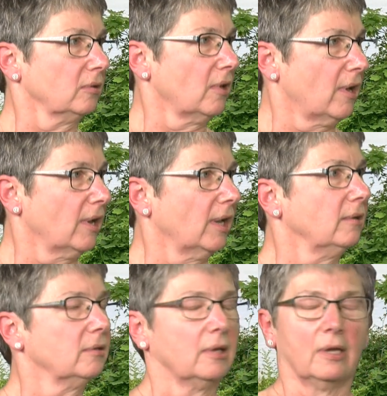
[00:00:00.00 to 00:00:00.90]

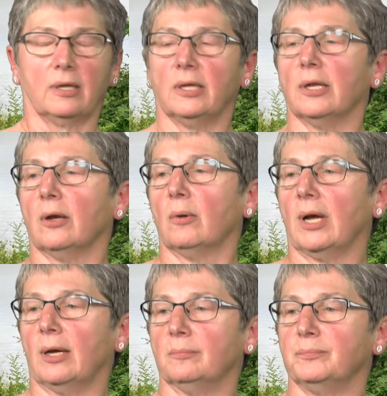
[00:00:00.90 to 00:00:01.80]
line. You know,
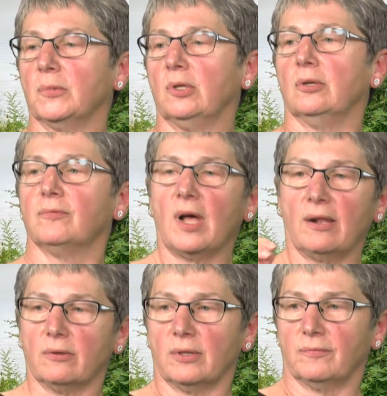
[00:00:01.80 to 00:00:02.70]
um, you
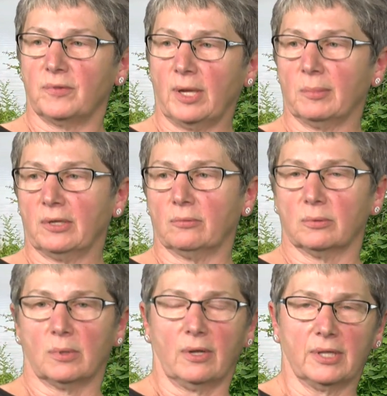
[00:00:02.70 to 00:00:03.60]
follow the family
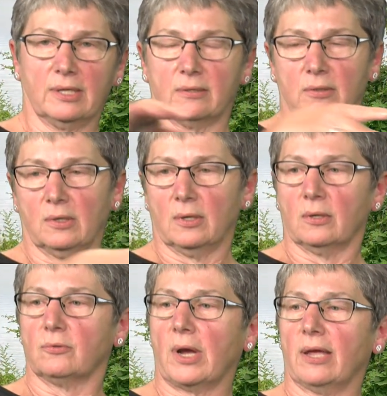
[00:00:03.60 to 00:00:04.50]
through all these
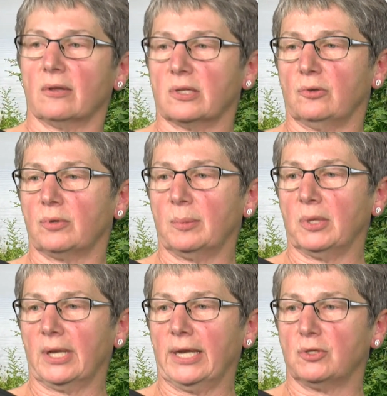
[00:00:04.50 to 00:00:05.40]
trials and
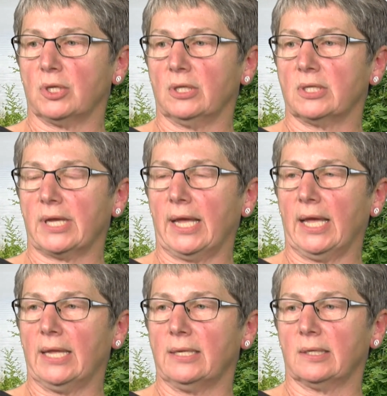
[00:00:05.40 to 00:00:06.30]
tribulations.
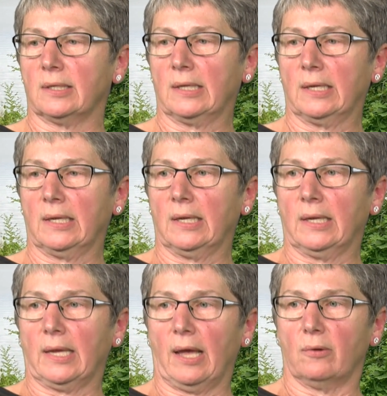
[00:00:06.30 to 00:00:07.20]
And
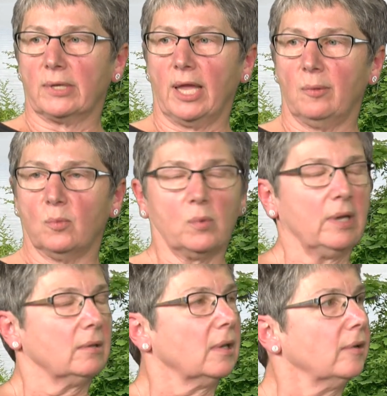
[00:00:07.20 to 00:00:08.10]
out came
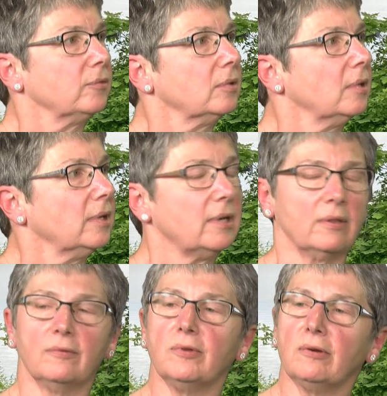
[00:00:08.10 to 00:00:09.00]
white gloves. Now,
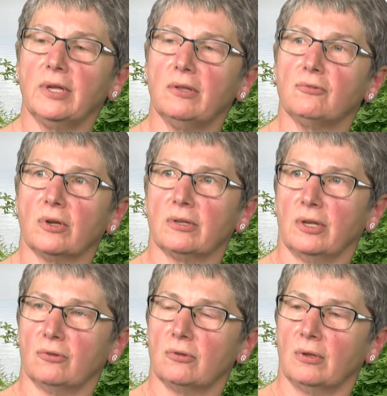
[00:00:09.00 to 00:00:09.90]
the very
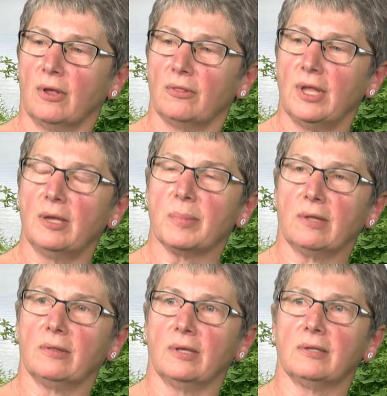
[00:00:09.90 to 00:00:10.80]
interesting thing
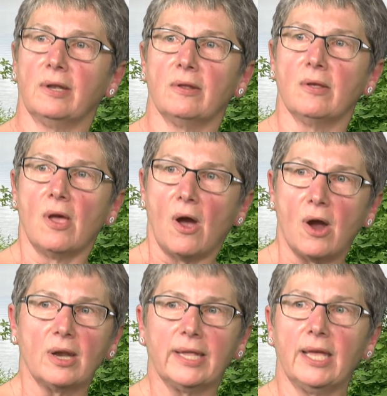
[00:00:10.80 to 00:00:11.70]
about this, and
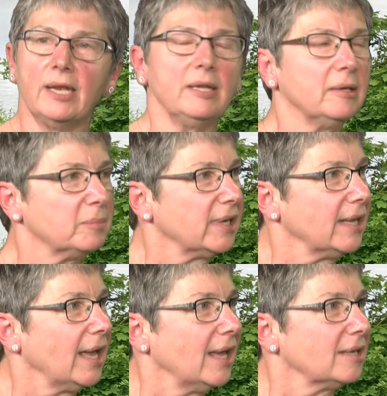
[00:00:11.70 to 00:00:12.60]
hardly anybody
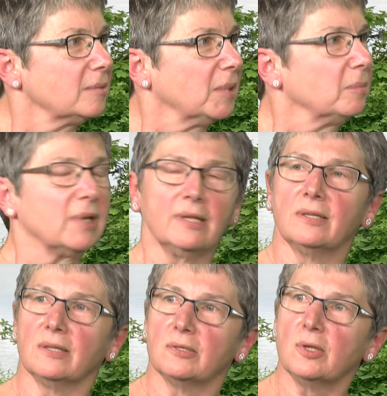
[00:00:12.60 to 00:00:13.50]
asked me, but it
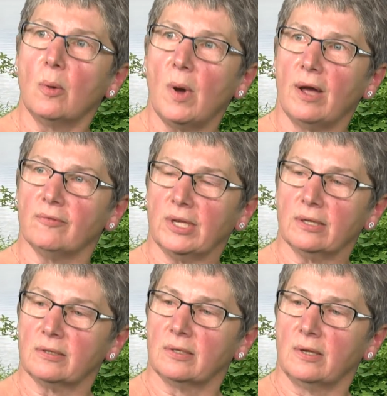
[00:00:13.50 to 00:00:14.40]
is so obvious,